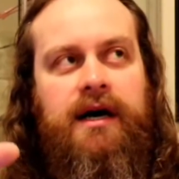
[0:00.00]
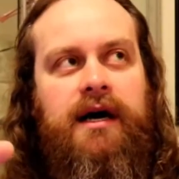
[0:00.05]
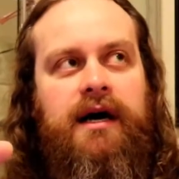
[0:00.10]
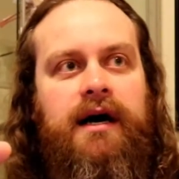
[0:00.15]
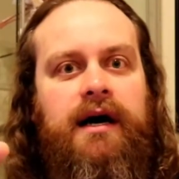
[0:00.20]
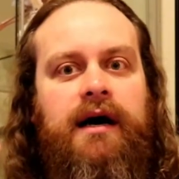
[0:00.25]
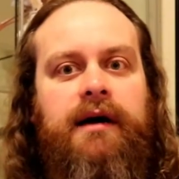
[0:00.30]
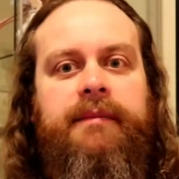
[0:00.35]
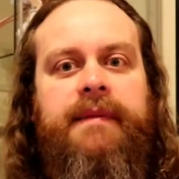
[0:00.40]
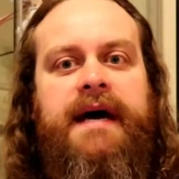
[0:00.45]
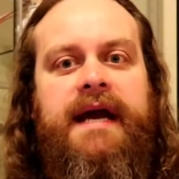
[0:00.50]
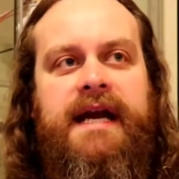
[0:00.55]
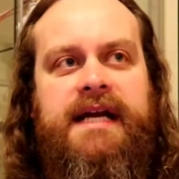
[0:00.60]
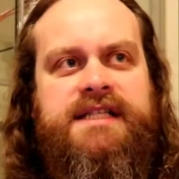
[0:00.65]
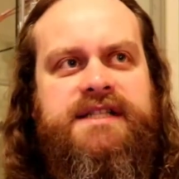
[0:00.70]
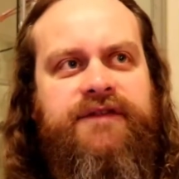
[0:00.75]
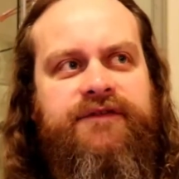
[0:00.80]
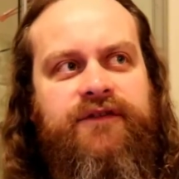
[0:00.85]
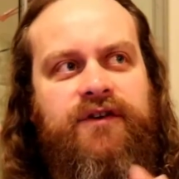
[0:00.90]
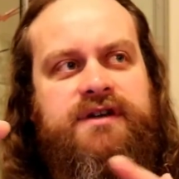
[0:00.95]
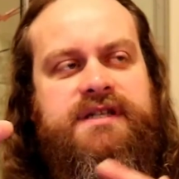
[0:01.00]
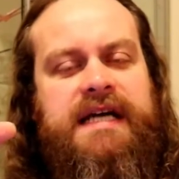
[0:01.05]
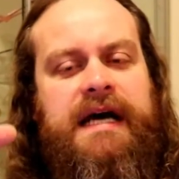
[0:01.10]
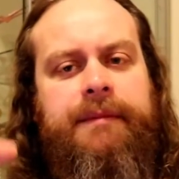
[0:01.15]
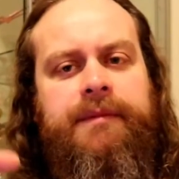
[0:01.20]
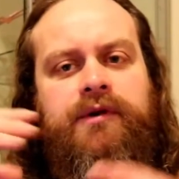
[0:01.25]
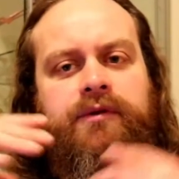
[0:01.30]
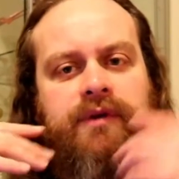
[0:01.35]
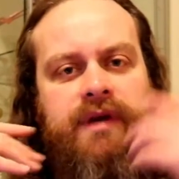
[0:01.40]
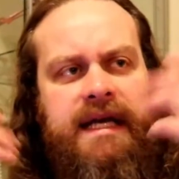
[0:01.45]
And it's the first
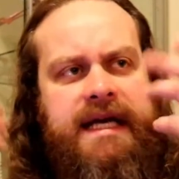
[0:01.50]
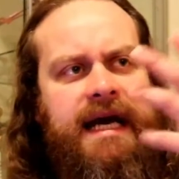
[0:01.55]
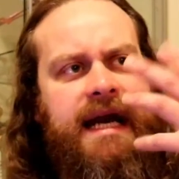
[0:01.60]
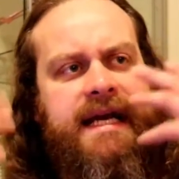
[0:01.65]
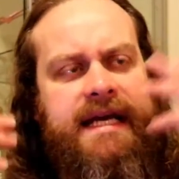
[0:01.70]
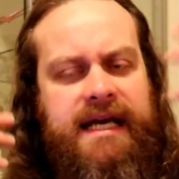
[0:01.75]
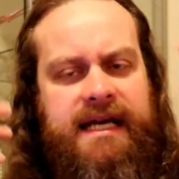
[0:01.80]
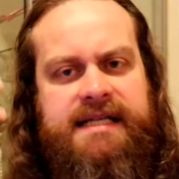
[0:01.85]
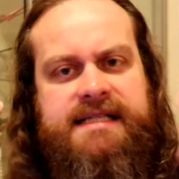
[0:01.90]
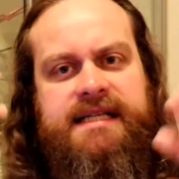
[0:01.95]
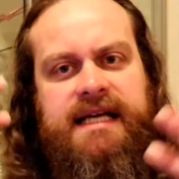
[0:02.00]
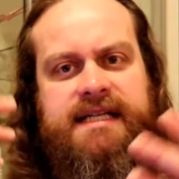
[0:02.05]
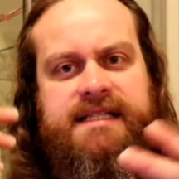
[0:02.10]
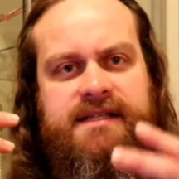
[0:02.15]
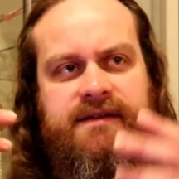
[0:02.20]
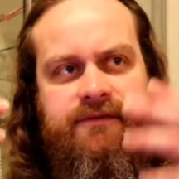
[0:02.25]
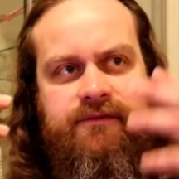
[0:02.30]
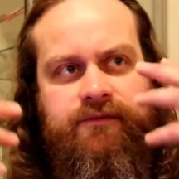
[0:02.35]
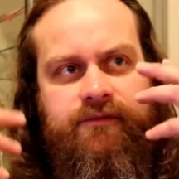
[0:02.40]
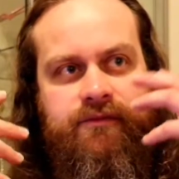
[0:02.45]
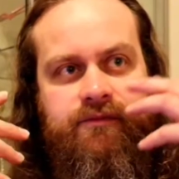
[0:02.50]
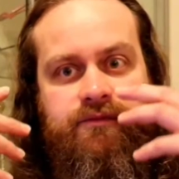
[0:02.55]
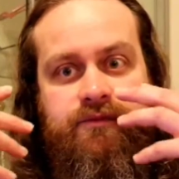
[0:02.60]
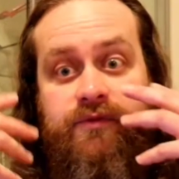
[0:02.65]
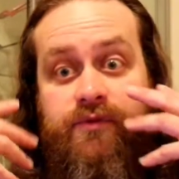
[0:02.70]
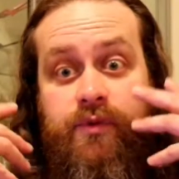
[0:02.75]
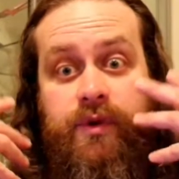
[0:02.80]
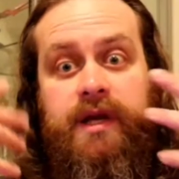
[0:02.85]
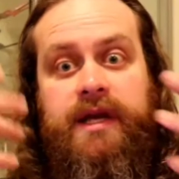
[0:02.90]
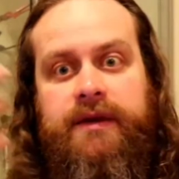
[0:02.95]
time we really kind of get a sense of
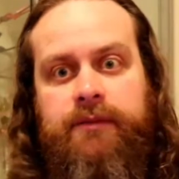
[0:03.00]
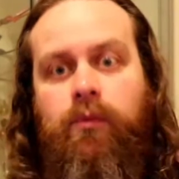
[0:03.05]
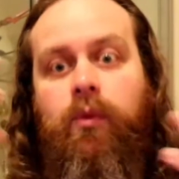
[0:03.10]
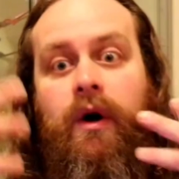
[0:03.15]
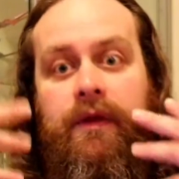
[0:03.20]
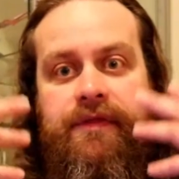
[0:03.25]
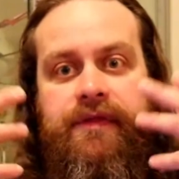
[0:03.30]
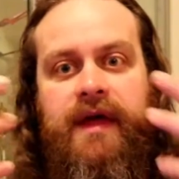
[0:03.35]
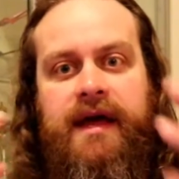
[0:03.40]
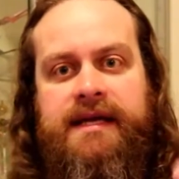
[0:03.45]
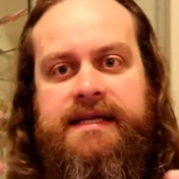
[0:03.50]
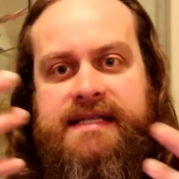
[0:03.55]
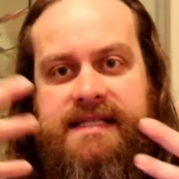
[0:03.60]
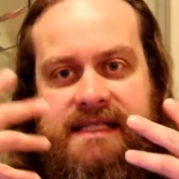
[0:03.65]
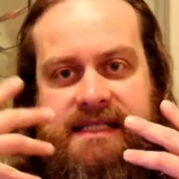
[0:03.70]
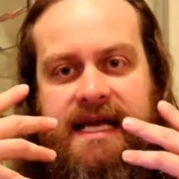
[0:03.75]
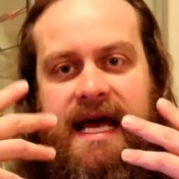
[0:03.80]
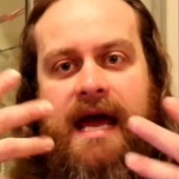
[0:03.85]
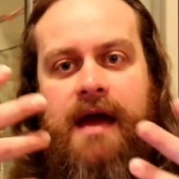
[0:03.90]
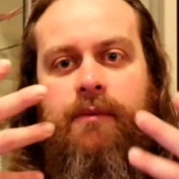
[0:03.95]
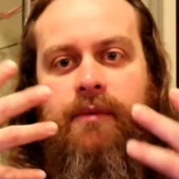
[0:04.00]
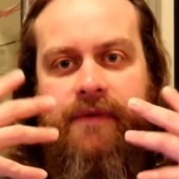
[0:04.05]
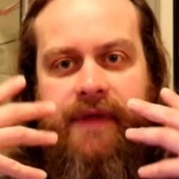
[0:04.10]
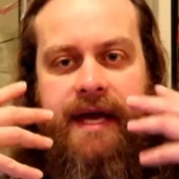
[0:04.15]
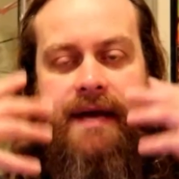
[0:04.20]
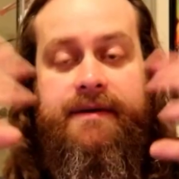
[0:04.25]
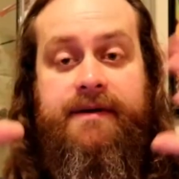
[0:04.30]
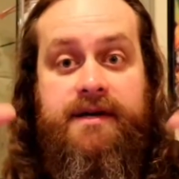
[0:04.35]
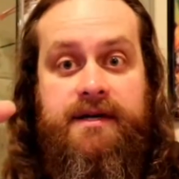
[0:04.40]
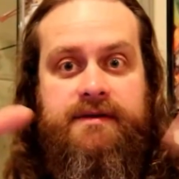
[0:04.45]
really what they say when
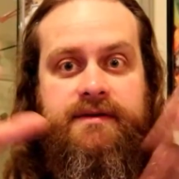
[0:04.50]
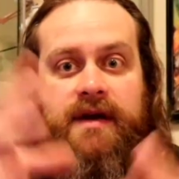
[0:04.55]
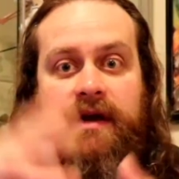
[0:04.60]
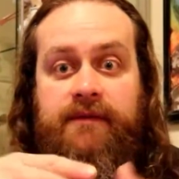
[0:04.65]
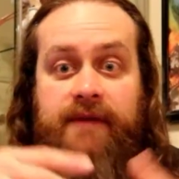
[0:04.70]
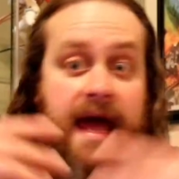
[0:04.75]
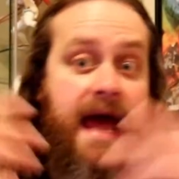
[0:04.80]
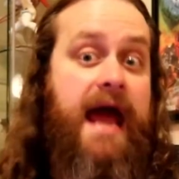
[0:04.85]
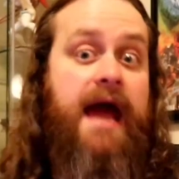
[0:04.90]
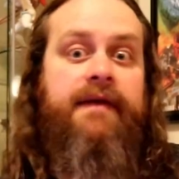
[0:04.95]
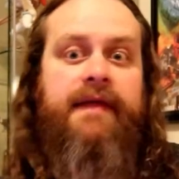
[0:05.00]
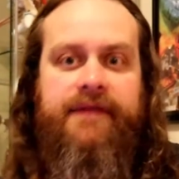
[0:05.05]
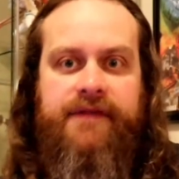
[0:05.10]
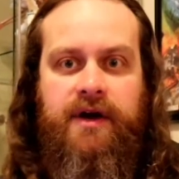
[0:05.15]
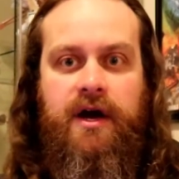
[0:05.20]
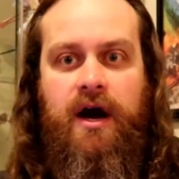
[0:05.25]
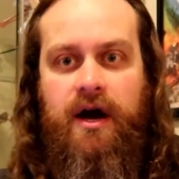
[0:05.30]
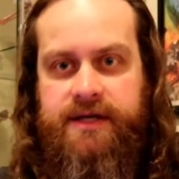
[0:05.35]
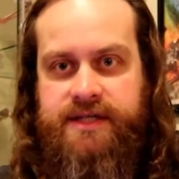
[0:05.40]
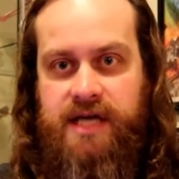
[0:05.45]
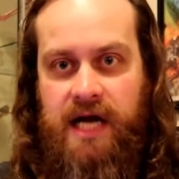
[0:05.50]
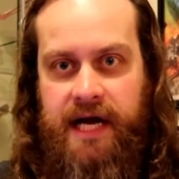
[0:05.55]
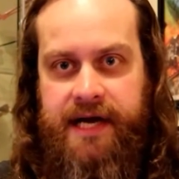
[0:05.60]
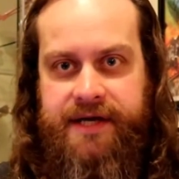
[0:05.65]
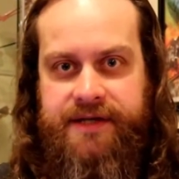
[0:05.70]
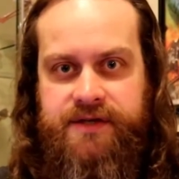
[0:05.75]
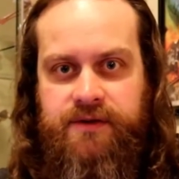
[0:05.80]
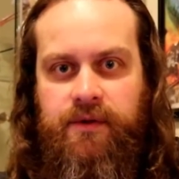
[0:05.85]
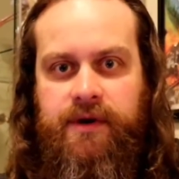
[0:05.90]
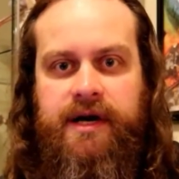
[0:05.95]
that they are
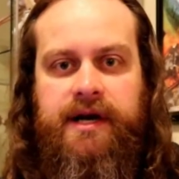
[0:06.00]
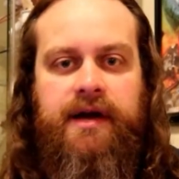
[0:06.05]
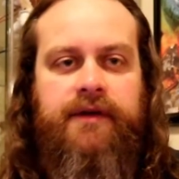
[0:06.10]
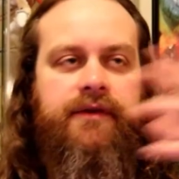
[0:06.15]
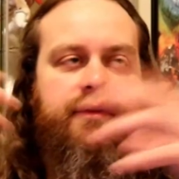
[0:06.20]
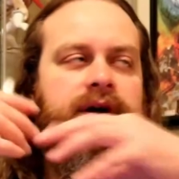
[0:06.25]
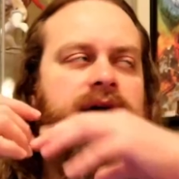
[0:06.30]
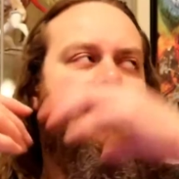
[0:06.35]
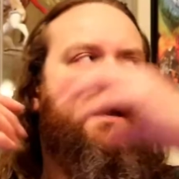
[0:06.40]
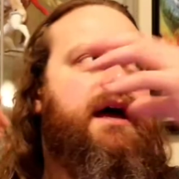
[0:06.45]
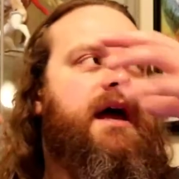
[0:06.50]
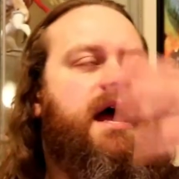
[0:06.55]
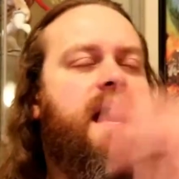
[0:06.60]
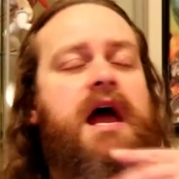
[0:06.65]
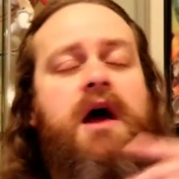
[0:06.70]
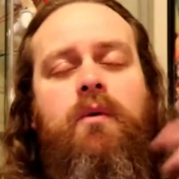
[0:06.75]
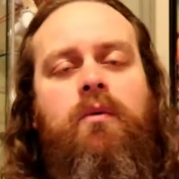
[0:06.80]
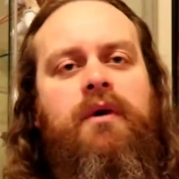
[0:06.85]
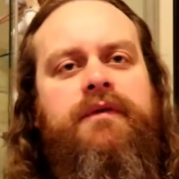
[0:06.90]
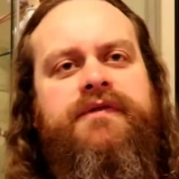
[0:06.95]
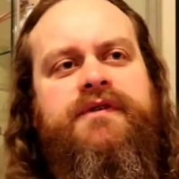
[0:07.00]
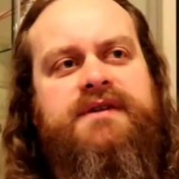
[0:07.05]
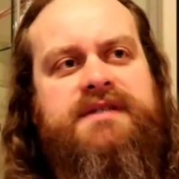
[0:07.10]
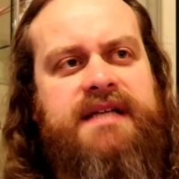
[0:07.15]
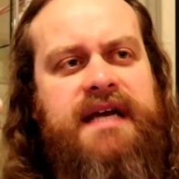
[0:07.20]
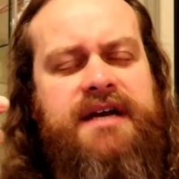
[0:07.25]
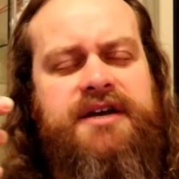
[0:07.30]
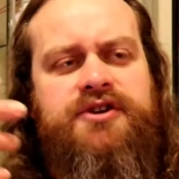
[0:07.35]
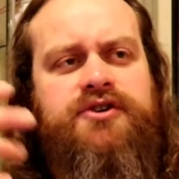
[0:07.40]
talking to one another, and what they're saying.